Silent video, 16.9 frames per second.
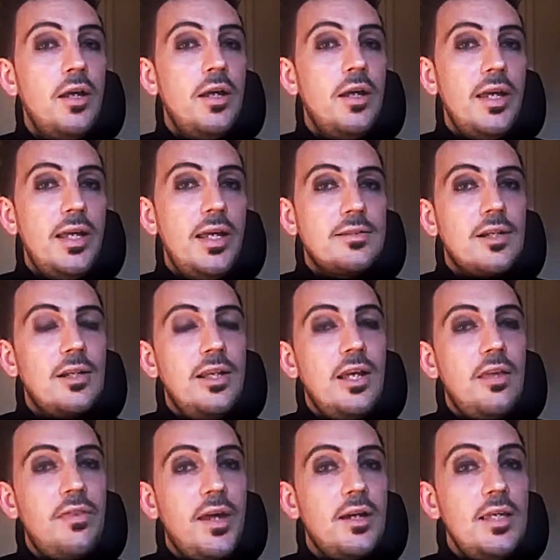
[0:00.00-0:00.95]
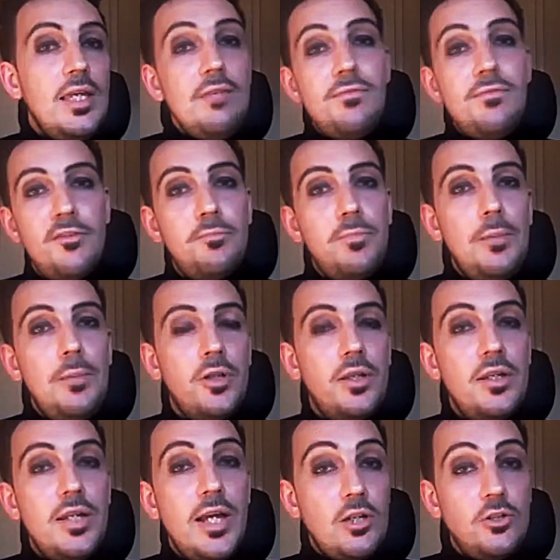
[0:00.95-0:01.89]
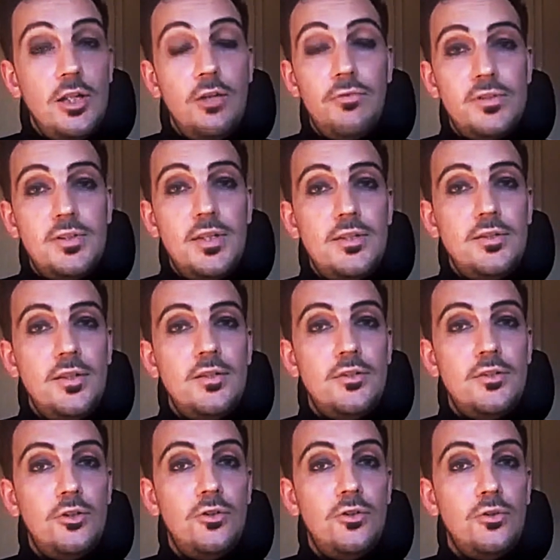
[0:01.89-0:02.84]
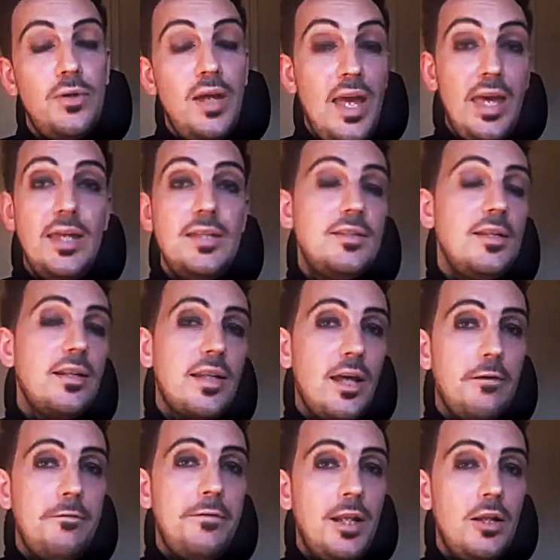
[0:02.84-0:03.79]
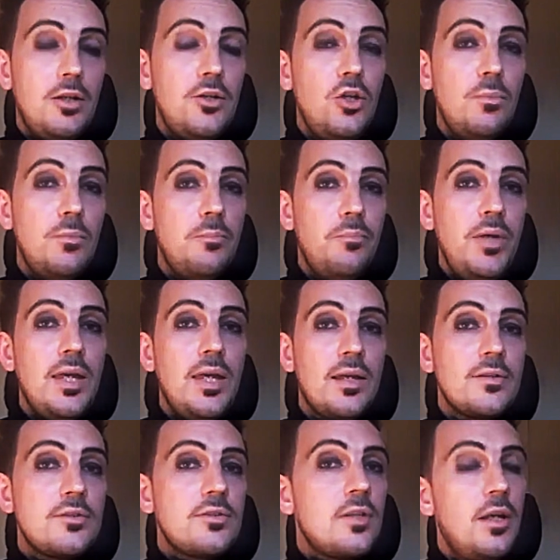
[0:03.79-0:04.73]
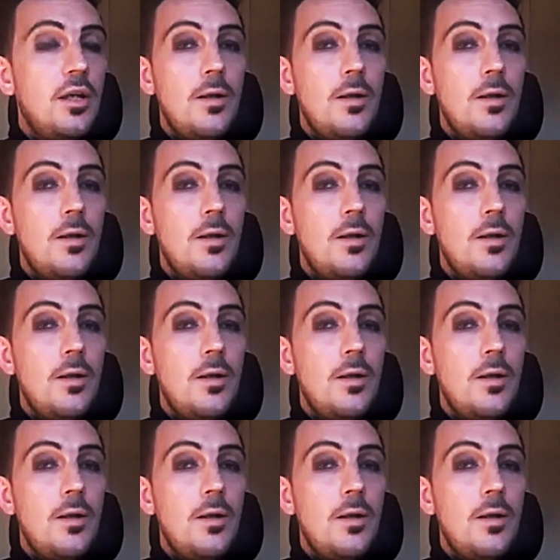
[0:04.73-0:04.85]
it's clear that even if people are naturally resistant to hating their fellow human beings,